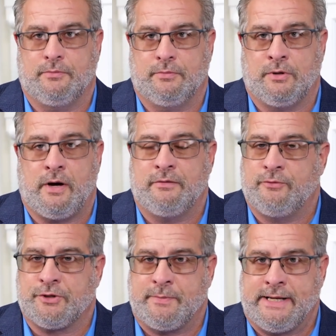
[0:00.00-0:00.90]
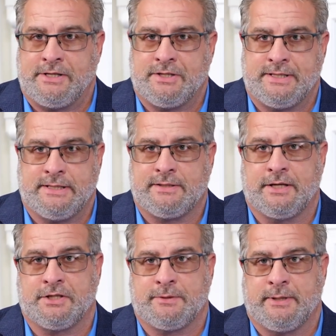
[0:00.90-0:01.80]
law enforcement agencies
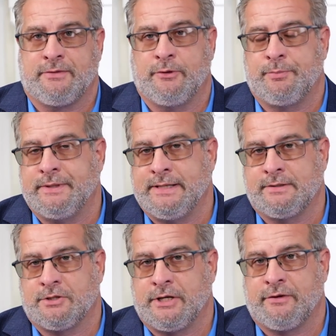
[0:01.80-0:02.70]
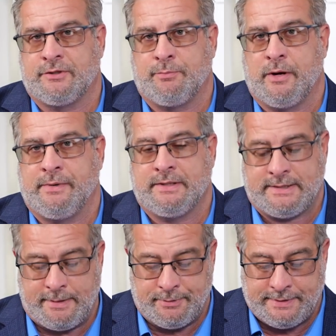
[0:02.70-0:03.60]
such as Pittsfield Police, the Sheriff's Department,
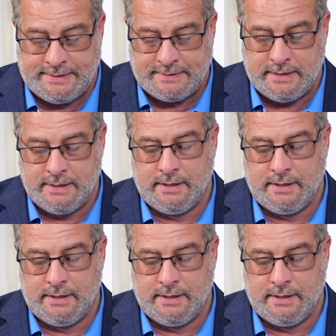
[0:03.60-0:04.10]
State Police,